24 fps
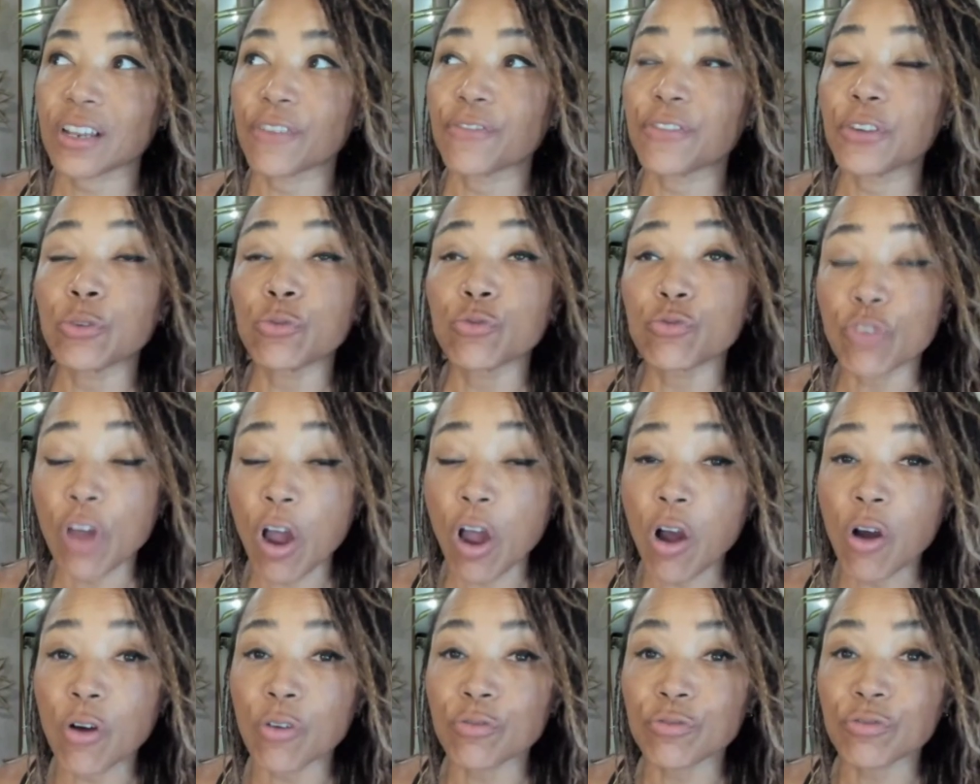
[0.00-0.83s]
If you
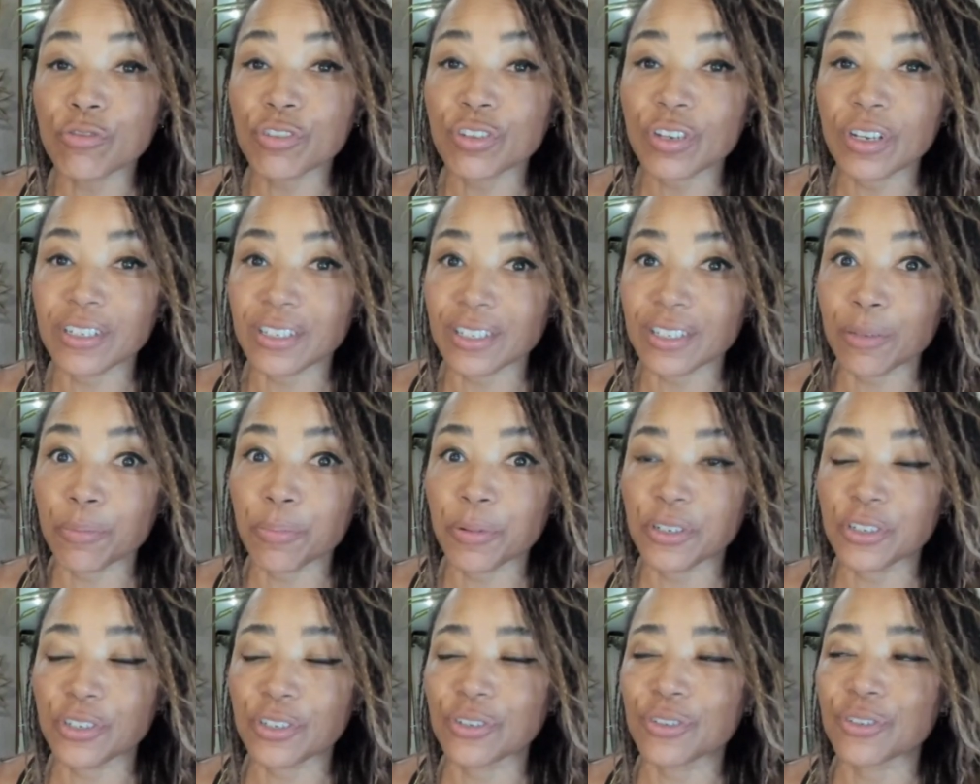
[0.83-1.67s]
don't, and sleep
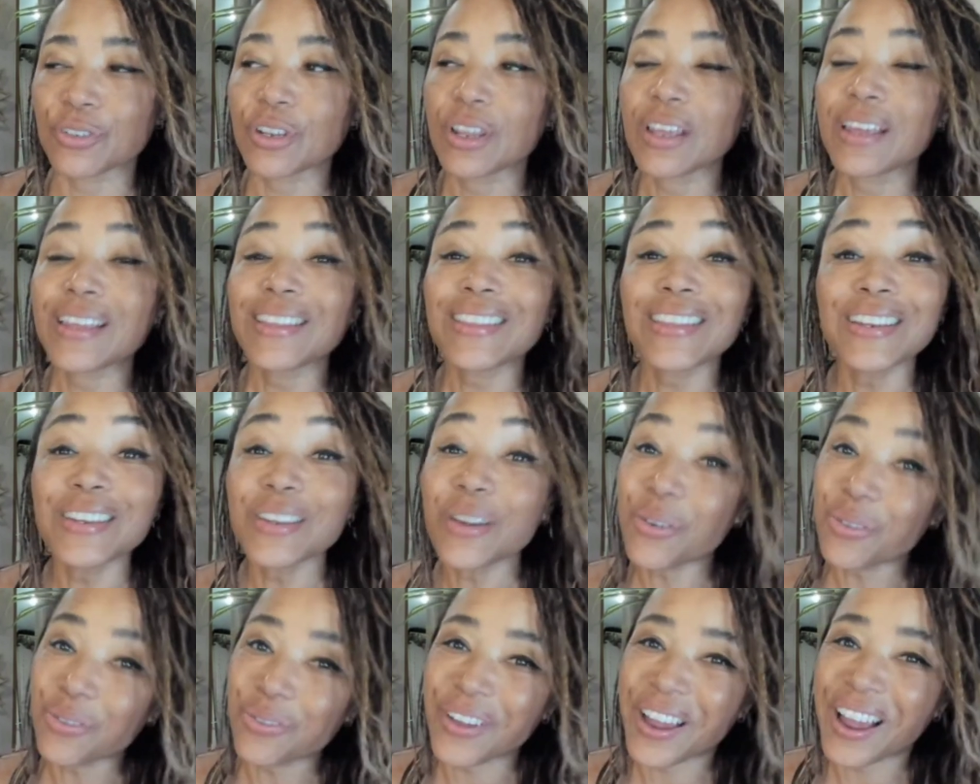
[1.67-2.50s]
issues, then
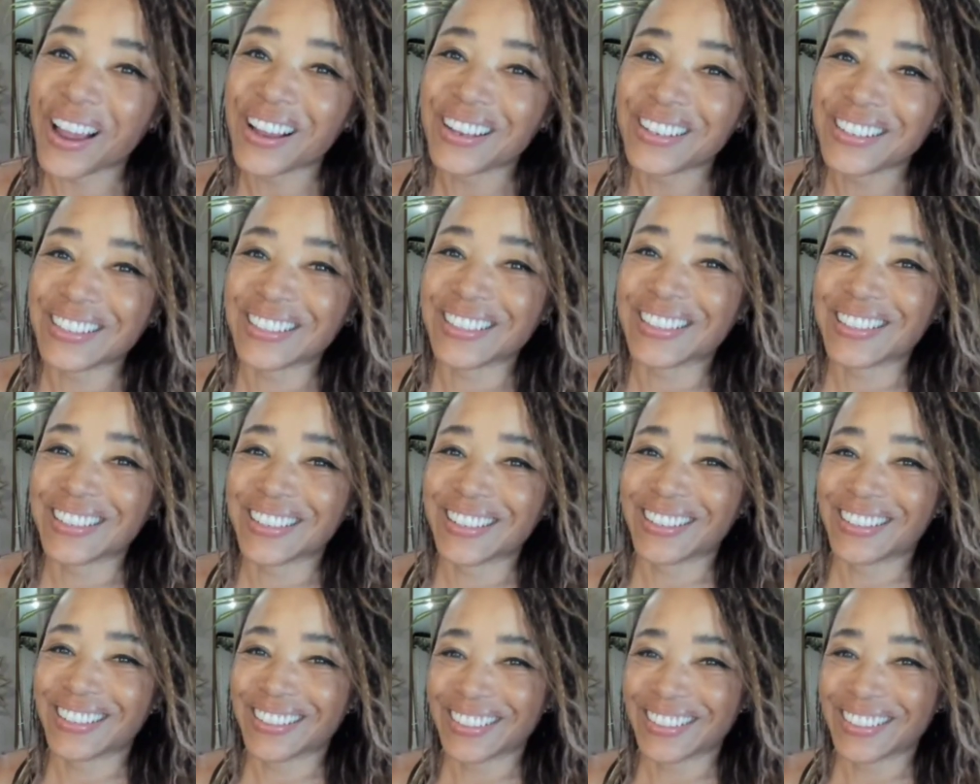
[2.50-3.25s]
don't fast.